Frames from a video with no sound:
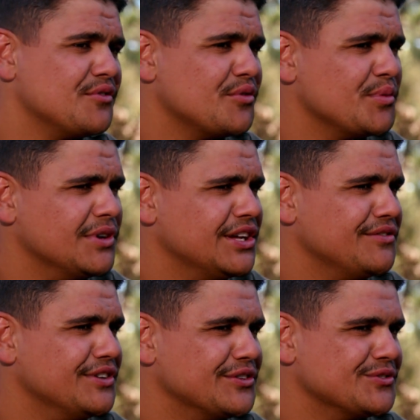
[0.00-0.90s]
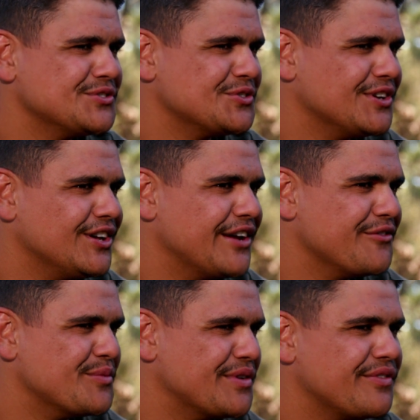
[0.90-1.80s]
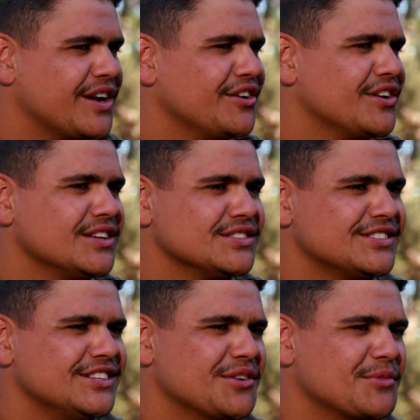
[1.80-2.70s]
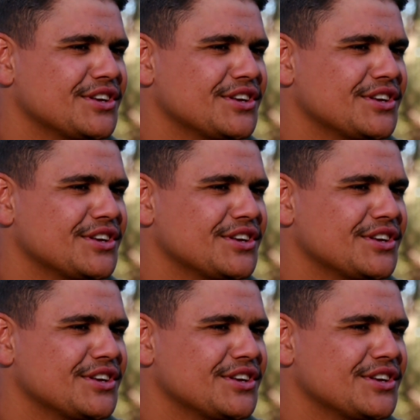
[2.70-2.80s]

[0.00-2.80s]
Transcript: for what we believed in, it was sort of like everyone went funny on us, do you know what I